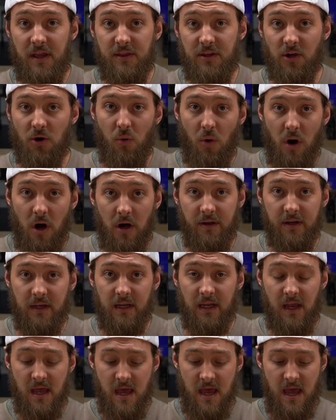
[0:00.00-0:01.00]
and the
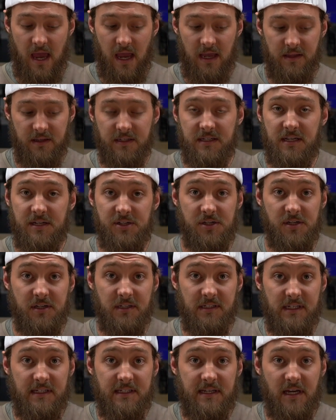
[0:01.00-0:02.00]
quality and the attention to
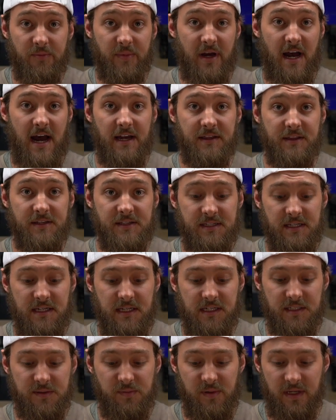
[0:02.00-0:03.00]
detail behind the scenes.